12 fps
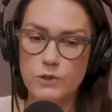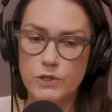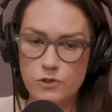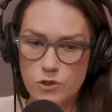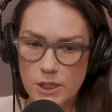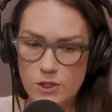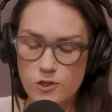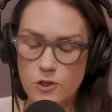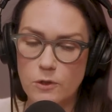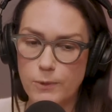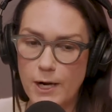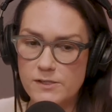with the
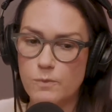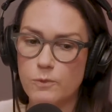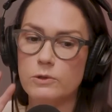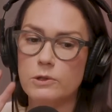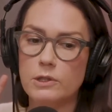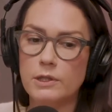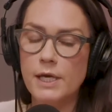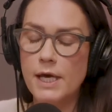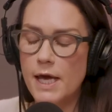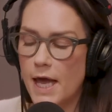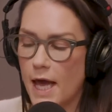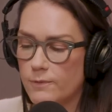traditional press pool
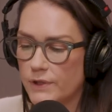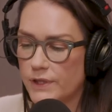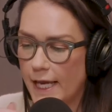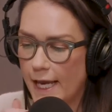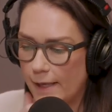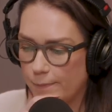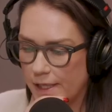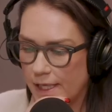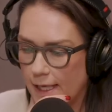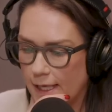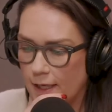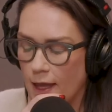and with the
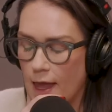AP.